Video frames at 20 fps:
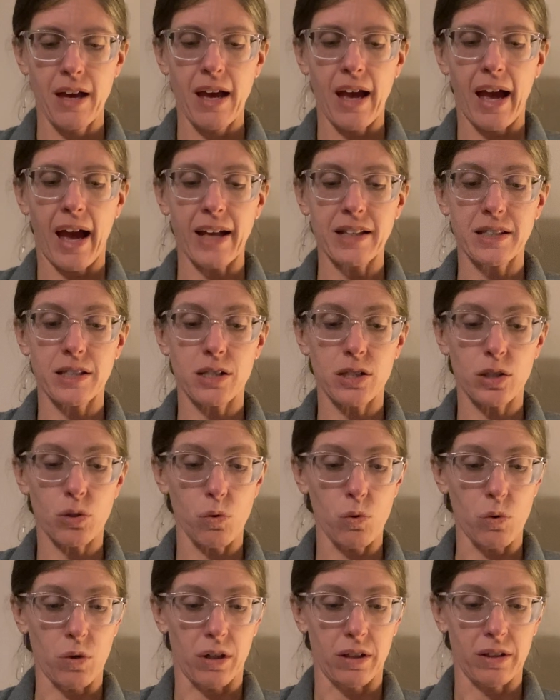At
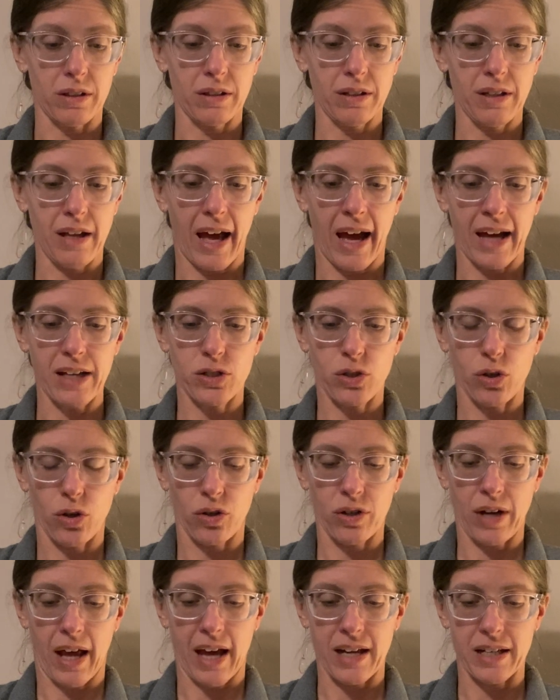school, I
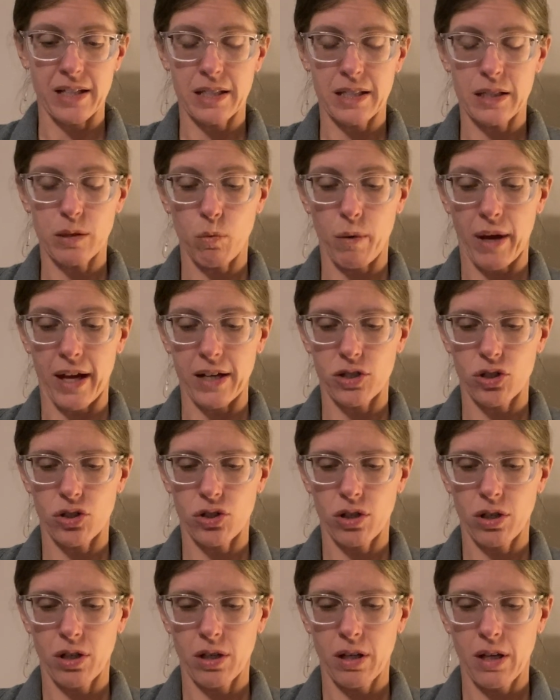turn on a
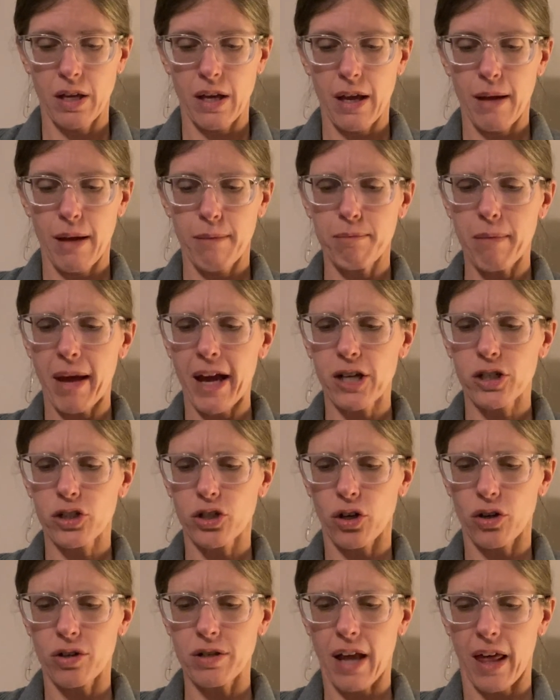switch, make
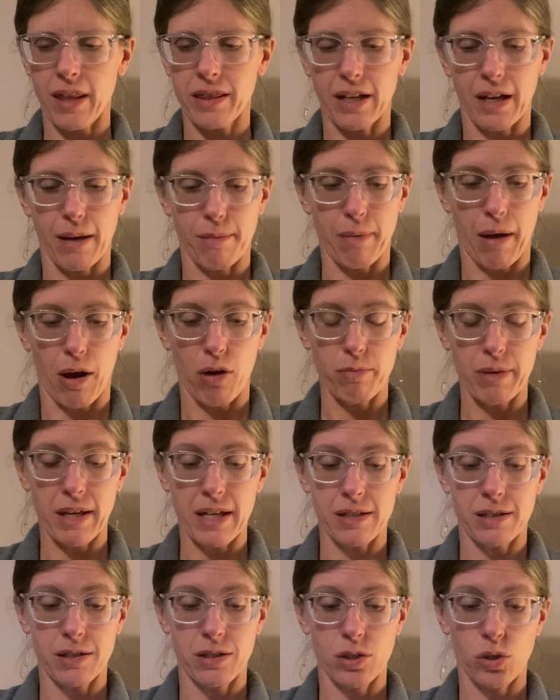sure nothing about me
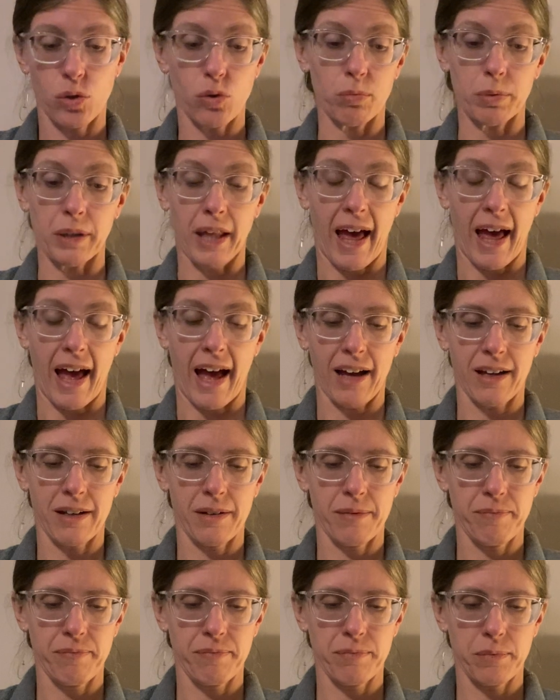is too black.
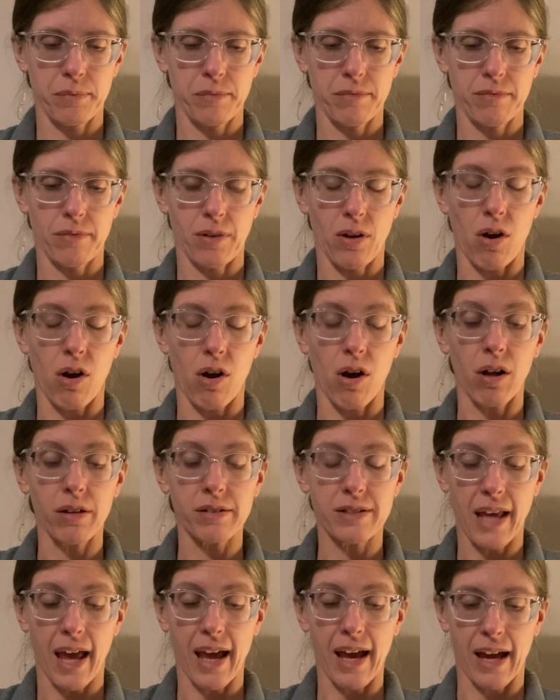All
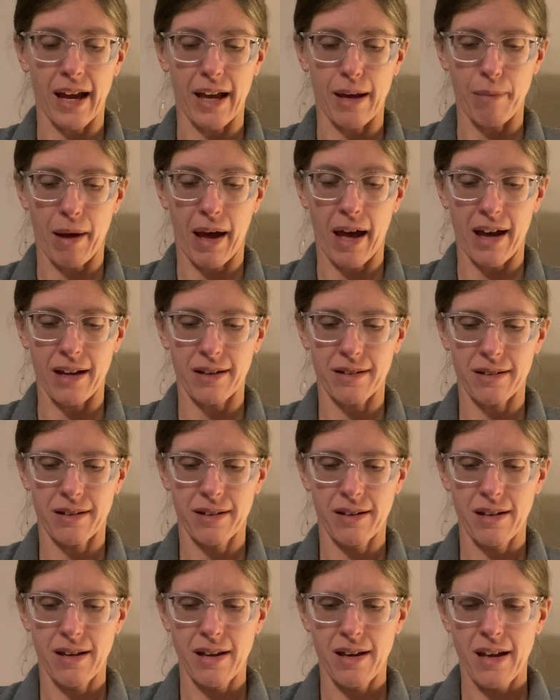day I am on.
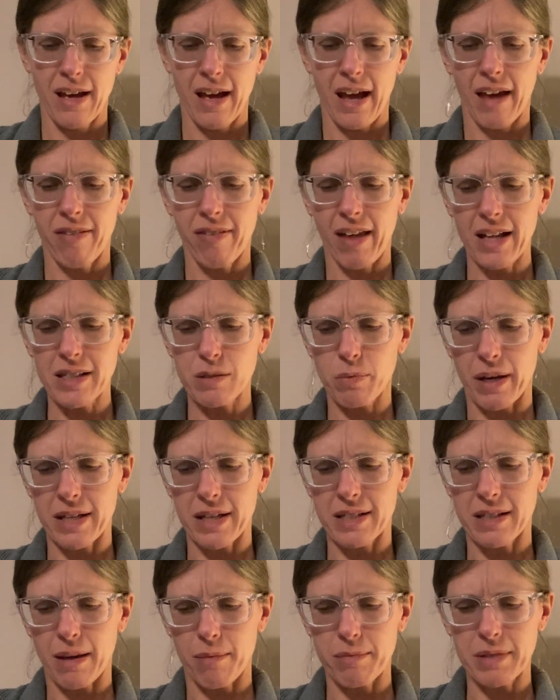And that's why
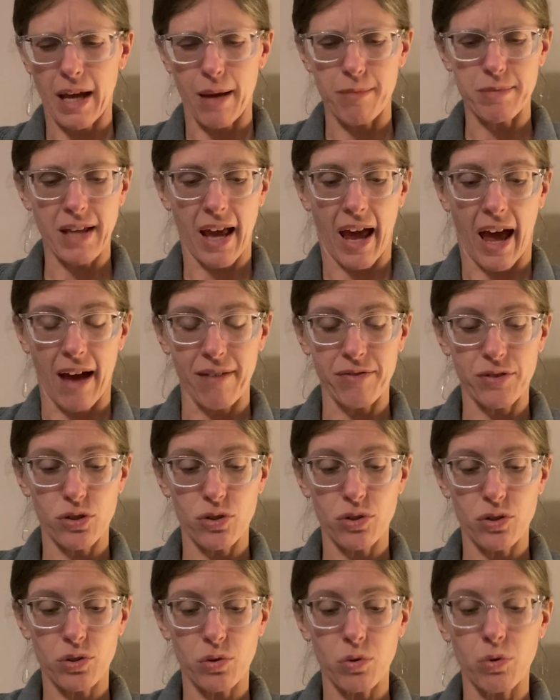sometimes
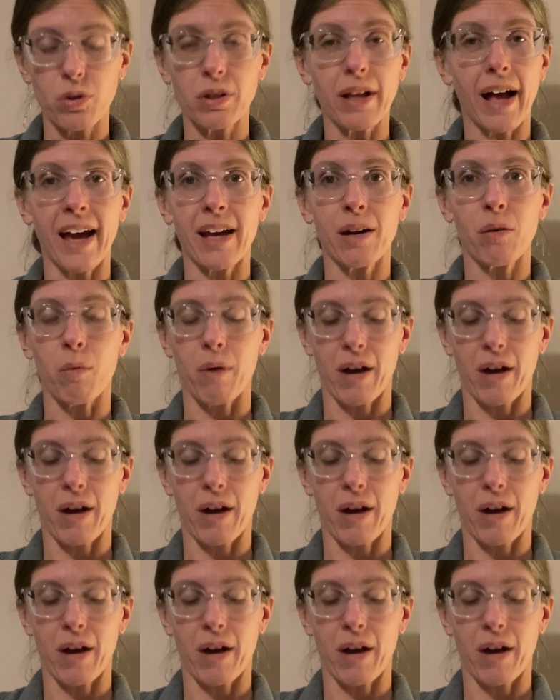after school, I don't